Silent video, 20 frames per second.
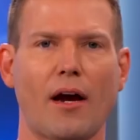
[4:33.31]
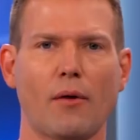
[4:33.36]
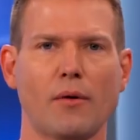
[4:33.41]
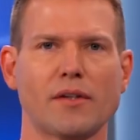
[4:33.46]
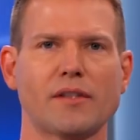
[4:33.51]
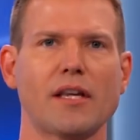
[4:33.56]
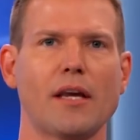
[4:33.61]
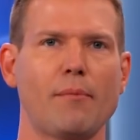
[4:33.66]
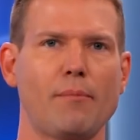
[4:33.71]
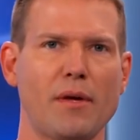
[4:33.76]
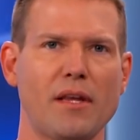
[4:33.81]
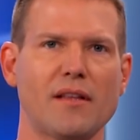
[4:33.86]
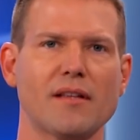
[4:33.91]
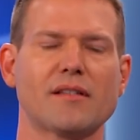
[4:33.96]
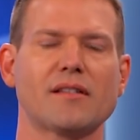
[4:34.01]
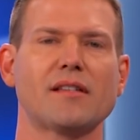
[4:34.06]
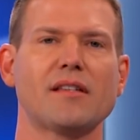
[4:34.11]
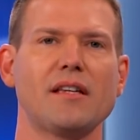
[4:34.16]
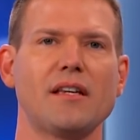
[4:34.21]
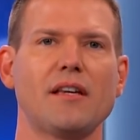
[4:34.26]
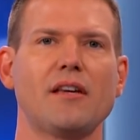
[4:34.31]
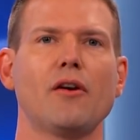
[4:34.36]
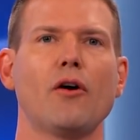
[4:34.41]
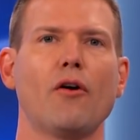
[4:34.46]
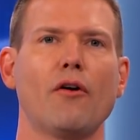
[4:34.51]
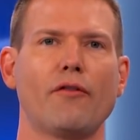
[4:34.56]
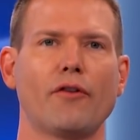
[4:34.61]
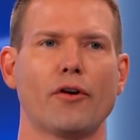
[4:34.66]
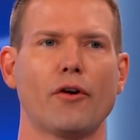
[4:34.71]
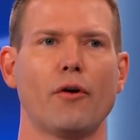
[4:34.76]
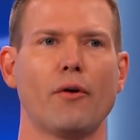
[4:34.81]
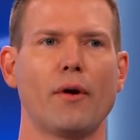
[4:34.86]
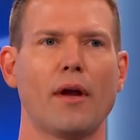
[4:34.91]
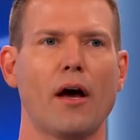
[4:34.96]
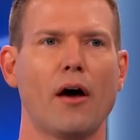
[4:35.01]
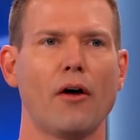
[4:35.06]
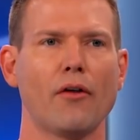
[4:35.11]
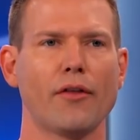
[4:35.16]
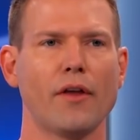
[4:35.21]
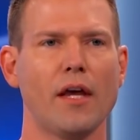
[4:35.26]
I always say be the CEO of your own
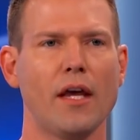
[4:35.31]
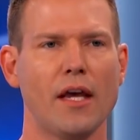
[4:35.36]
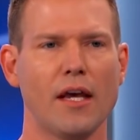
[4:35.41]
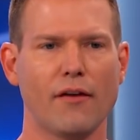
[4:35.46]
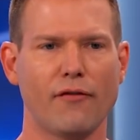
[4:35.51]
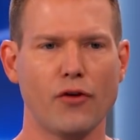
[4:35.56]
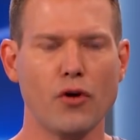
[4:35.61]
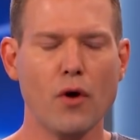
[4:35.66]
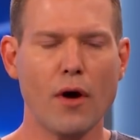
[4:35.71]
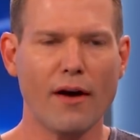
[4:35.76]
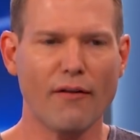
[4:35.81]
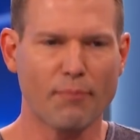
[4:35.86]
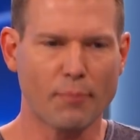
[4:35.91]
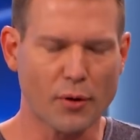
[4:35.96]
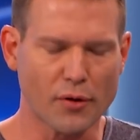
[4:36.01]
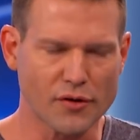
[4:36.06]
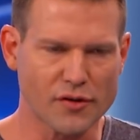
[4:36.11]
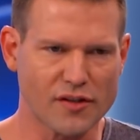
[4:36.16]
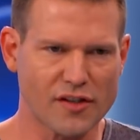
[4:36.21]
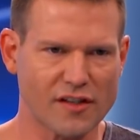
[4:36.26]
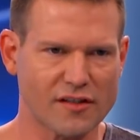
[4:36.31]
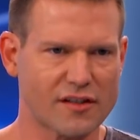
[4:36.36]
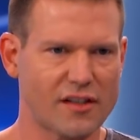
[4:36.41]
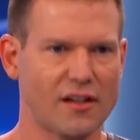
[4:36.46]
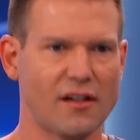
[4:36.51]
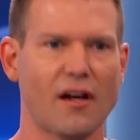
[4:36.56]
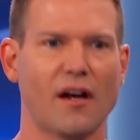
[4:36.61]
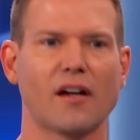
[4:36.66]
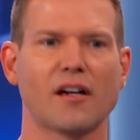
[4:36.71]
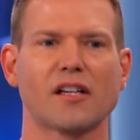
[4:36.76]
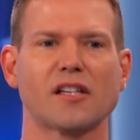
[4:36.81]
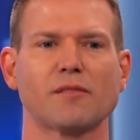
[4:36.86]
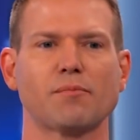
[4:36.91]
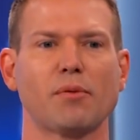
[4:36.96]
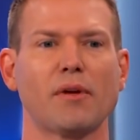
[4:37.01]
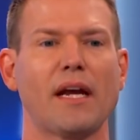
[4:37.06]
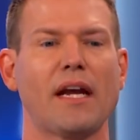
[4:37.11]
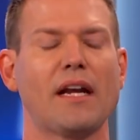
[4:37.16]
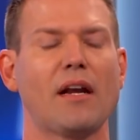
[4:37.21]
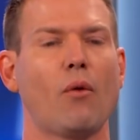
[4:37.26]
health. If you have persistent,
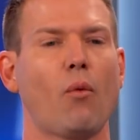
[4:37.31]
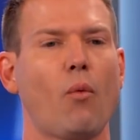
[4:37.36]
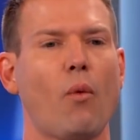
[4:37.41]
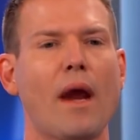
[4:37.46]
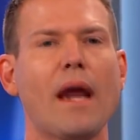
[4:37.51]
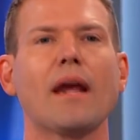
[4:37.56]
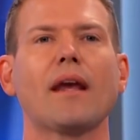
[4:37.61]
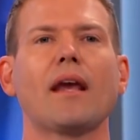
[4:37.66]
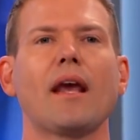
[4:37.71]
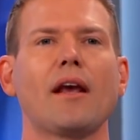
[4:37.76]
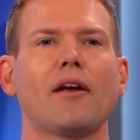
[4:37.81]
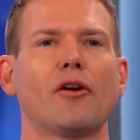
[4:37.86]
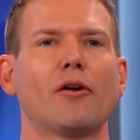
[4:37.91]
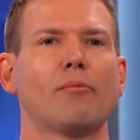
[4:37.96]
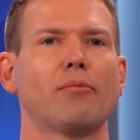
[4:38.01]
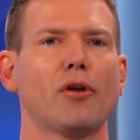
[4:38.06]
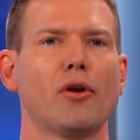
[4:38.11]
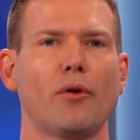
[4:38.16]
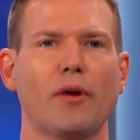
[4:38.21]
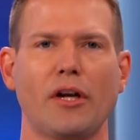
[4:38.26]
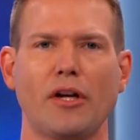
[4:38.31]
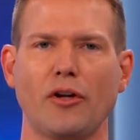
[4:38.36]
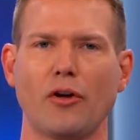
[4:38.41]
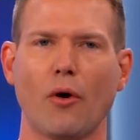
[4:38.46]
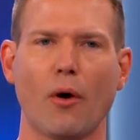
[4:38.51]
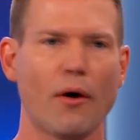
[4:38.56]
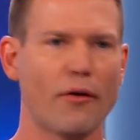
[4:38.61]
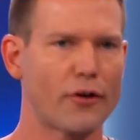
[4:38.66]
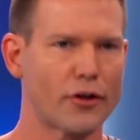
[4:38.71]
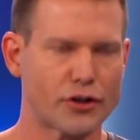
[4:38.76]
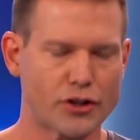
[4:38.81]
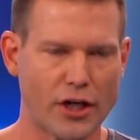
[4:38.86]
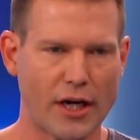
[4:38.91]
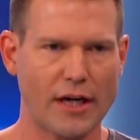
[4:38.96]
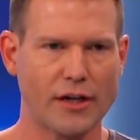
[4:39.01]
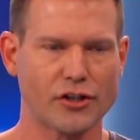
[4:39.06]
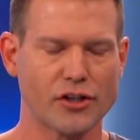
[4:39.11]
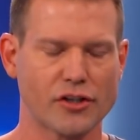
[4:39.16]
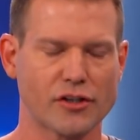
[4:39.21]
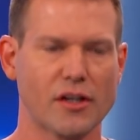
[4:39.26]
unexplained weight gain or bloating, no other
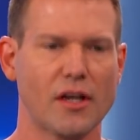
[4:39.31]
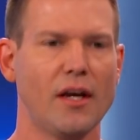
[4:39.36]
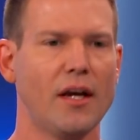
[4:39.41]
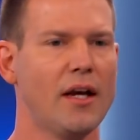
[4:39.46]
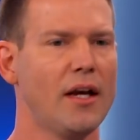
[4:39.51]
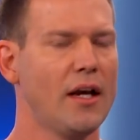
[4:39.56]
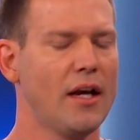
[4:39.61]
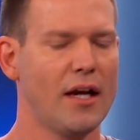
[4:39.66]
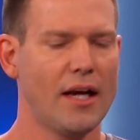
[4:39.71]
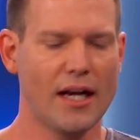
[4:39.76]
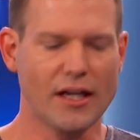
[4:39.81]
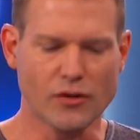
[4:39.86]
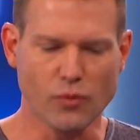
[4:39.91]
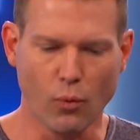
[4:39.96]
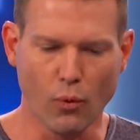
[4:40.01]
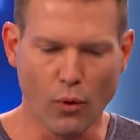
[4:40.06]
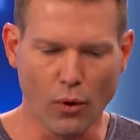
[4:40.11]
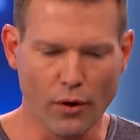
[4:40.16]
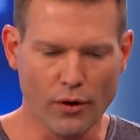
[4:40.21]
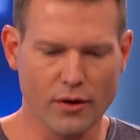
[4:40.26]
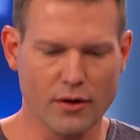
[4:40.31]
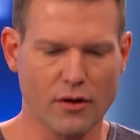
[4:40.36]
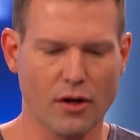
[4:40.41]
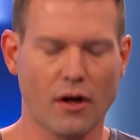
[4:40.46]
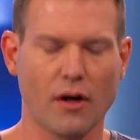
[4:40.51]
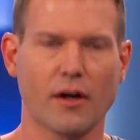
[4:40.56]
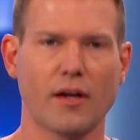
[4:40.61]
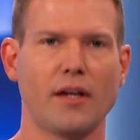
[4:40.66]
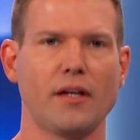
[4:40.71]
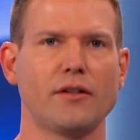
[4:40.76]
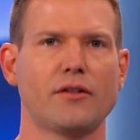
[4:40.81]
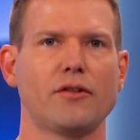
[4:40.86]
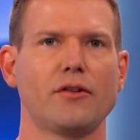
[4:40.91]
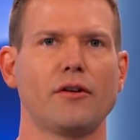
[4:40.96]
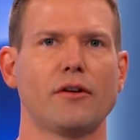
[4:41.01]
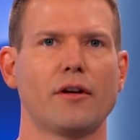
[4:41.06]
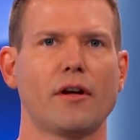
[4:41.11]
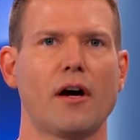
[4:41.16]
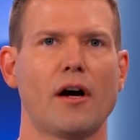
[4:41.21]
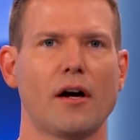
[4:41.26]
changes, it's worth talking to
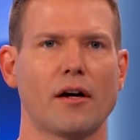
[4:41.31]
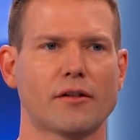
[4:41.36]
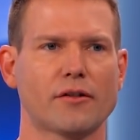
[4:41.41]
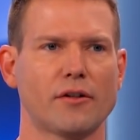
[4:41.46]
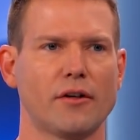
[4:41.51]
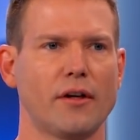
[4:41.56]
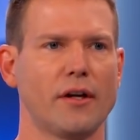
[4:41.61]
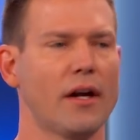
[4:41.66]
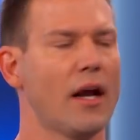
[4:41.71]
your doctor.